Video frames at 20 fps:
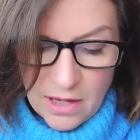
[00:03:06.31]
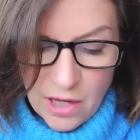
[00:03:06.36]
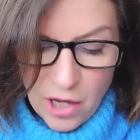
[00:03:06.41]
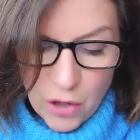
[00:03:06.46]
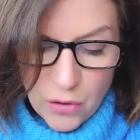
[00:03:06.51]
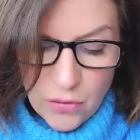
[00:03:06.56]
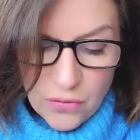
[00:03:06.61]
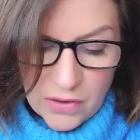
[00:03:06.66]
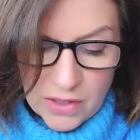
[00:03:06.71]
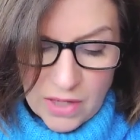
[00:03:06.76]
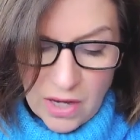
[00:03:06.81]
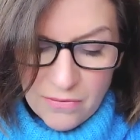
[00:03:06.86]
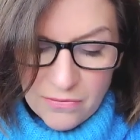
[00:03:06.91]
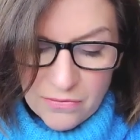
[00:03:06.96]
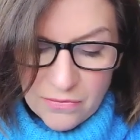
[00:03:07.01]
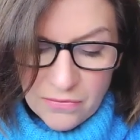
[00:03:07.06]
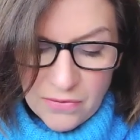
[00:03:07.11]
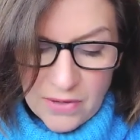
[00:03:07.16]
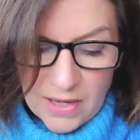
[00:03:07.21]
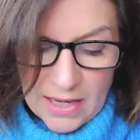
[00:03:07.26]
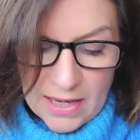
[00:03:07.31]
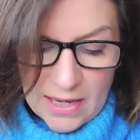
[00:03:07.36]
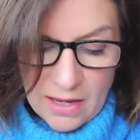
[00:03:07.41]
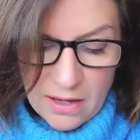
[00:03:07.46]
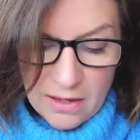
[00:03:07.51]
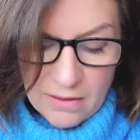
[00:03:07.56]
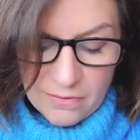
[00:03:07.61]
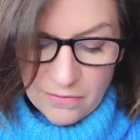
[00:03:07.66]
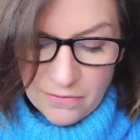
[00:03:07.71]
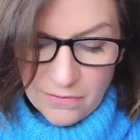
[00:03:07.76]
overcome fear
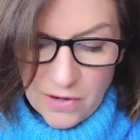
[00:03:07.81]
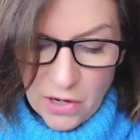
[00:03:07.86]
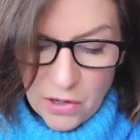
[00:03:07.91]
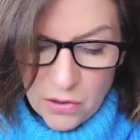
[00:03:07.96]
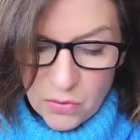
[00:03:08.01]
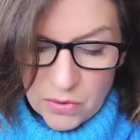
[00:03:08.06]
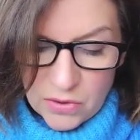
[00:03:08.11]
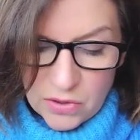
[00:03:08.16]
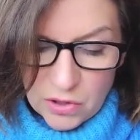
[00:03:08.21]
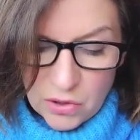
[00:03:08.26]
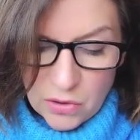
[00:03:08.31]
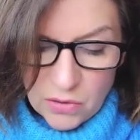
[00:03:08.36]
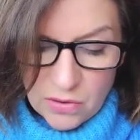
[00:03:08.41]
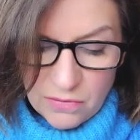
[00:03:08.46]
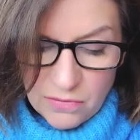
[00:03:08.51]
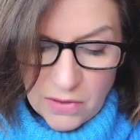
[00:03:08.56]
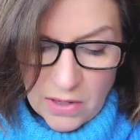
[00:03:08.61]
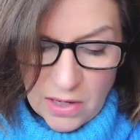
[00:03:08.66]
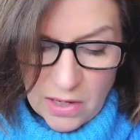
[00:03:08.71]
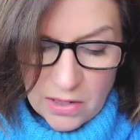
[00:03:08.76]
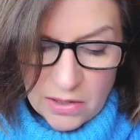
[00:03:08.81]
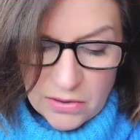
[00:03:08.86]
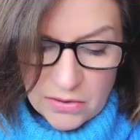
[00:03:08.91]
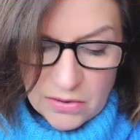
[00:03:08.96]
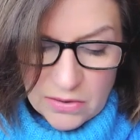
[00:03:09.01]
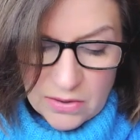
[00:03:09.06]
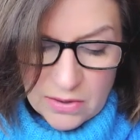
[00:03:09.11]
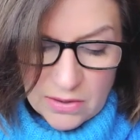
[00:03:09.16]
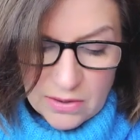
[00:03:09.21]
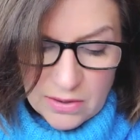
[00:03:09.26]
and flow with the
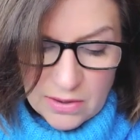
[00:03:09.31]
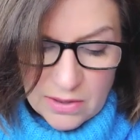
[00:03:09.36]
universe,